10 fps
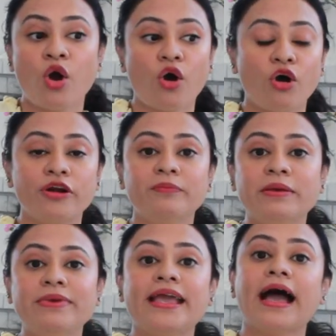or
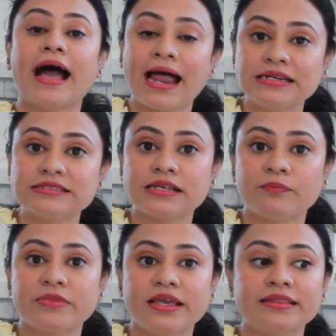maybe add
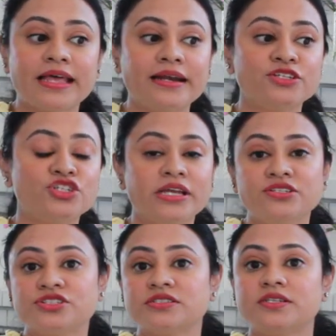something that
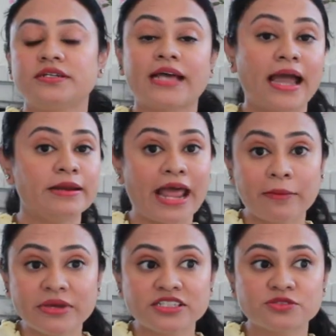changes the
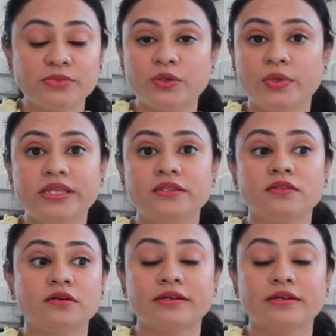dynamics between the